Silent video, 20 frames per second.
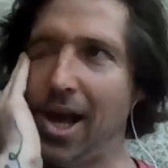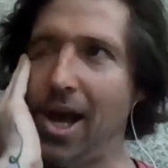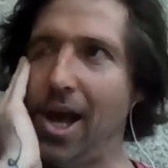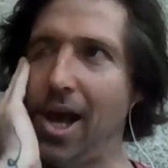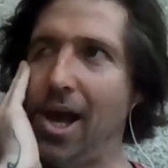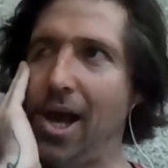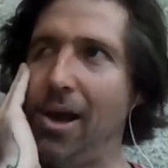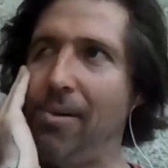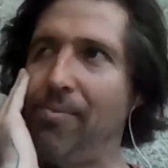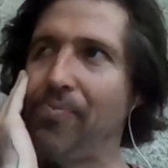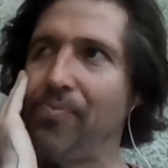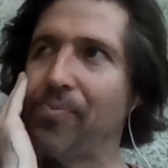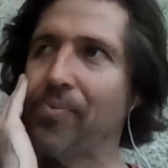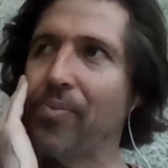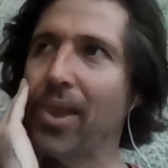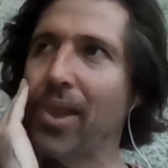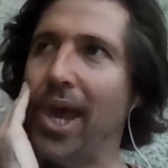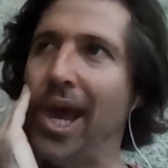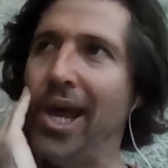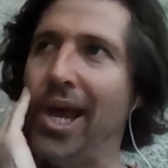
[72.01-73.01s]
um,
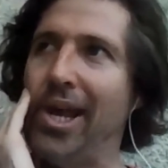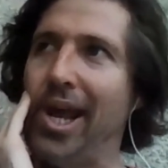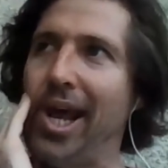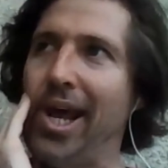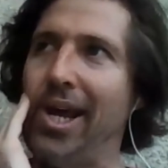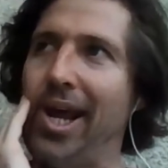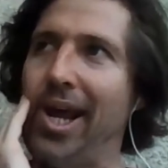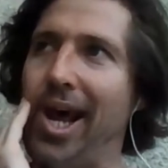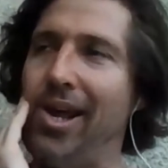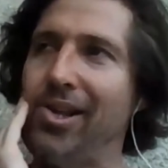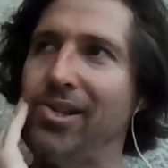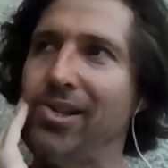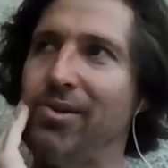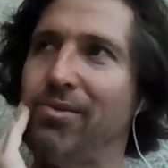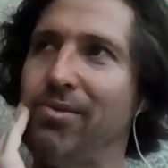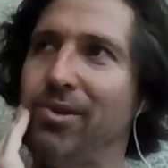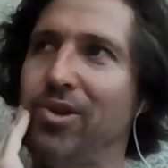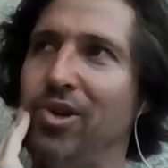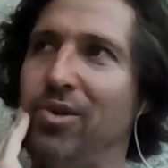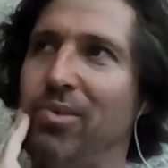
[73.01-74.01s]
and and has
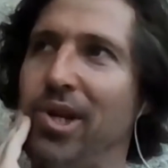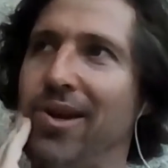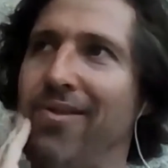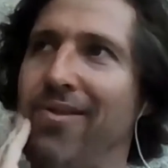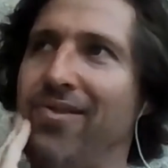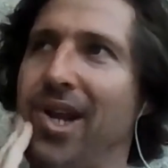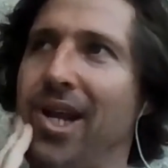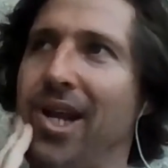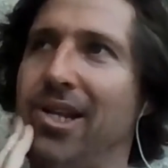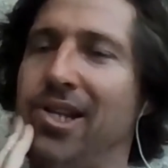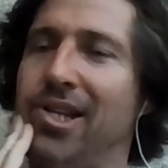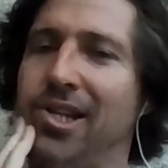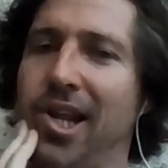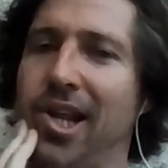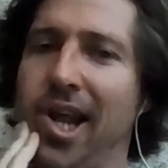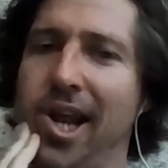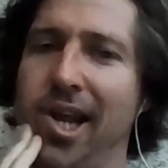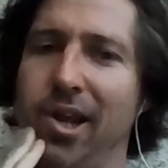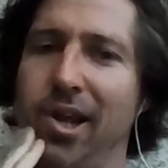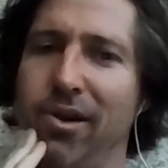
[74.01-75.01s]
a little bit of an
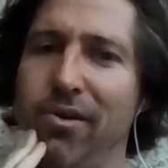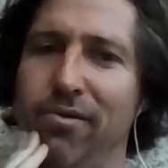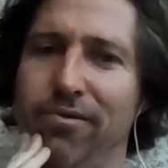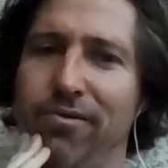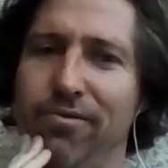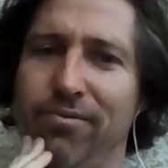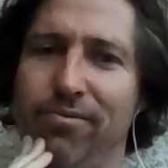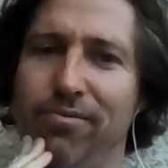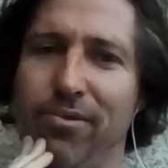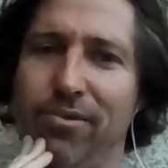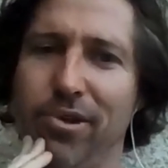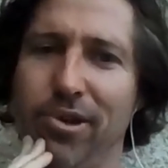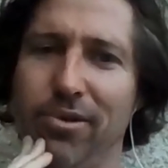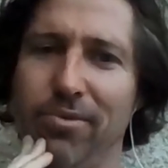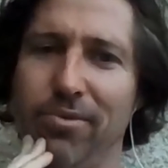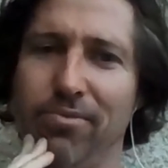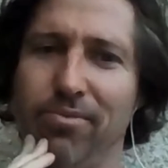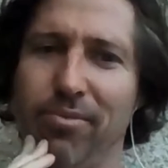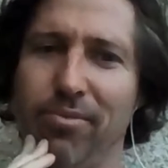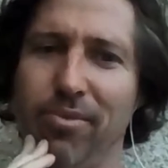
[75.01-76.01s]
understanding of
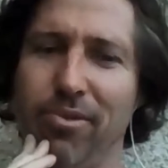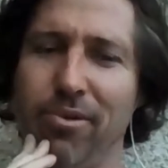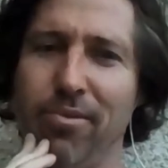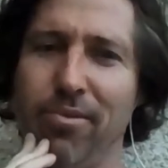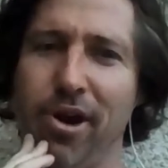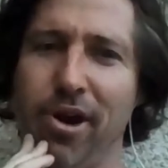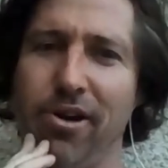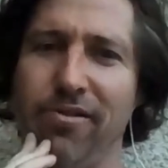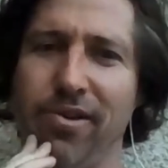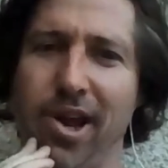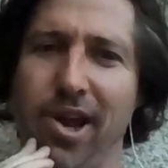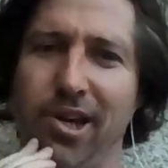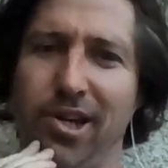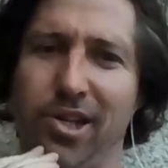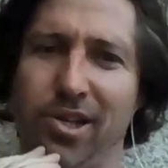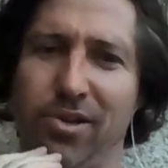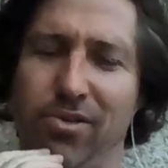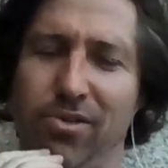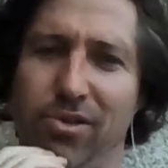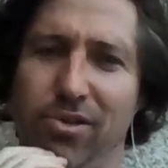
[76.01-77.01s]
the the
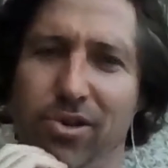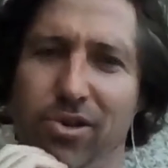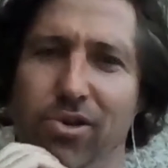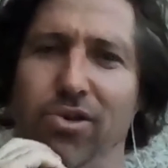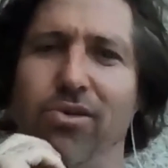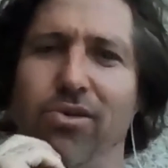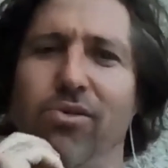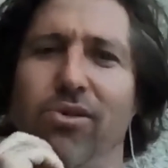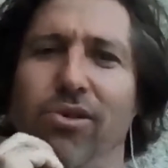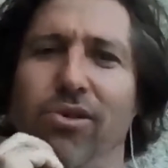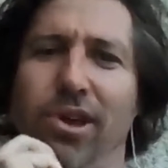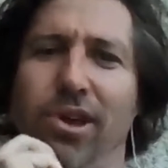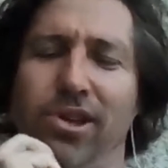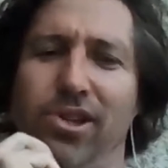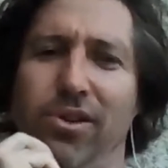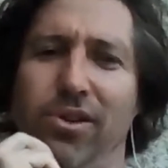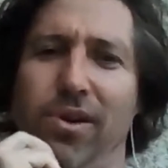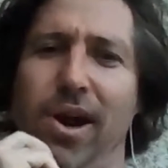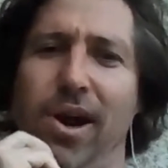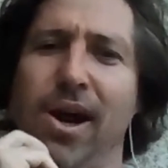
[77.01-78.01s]
motivational guru
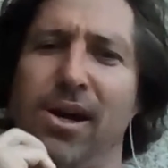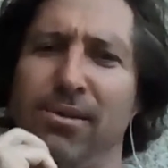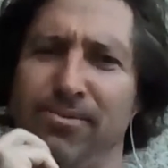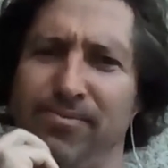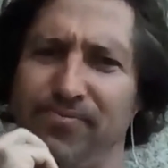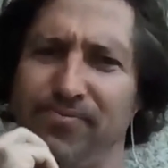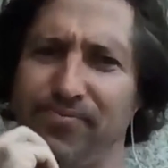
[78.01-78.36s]
that you are.